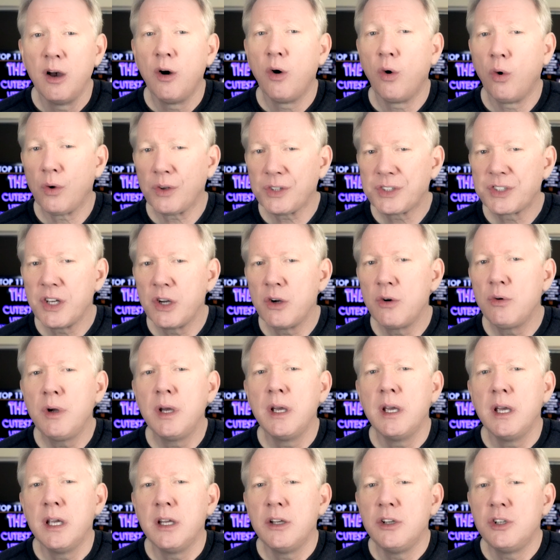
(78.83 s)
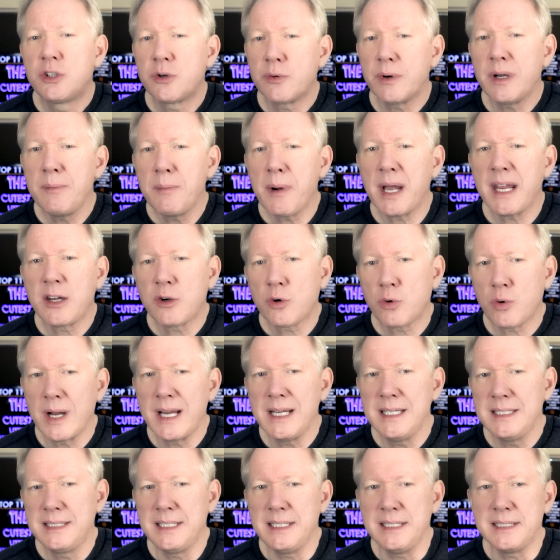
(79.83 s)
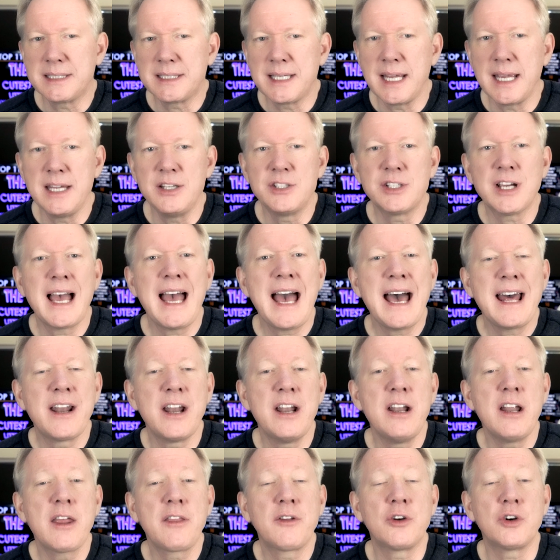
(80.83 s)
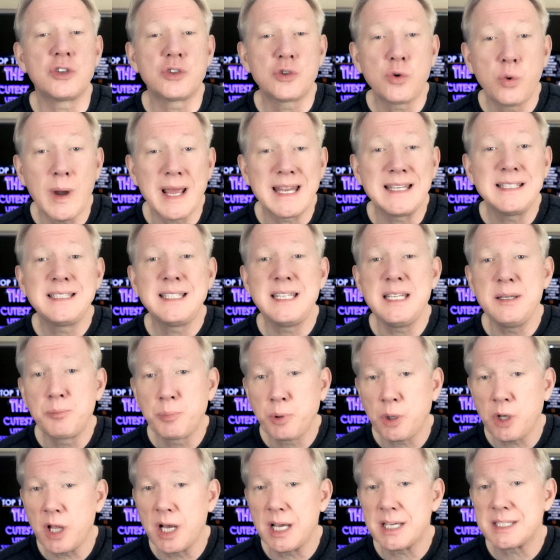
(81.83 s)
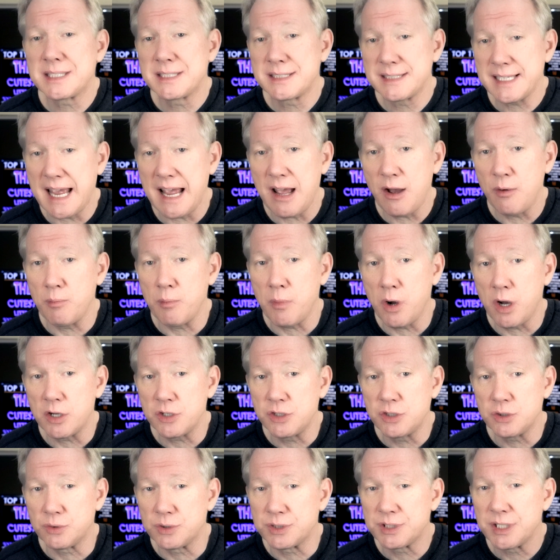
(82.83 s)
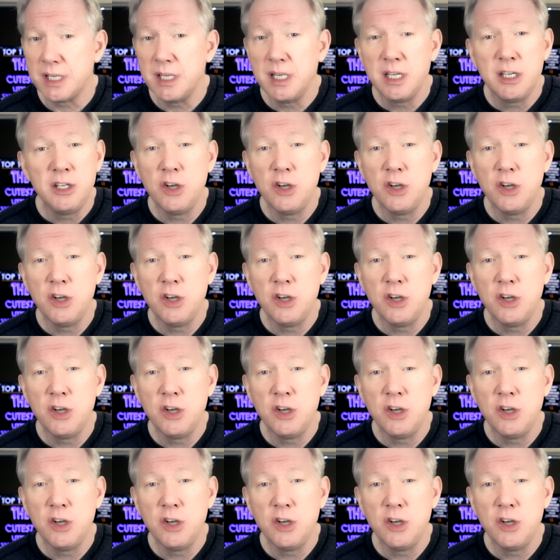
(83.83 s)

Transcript: Also, during my crazy stage, I had another 20 plus sound modules,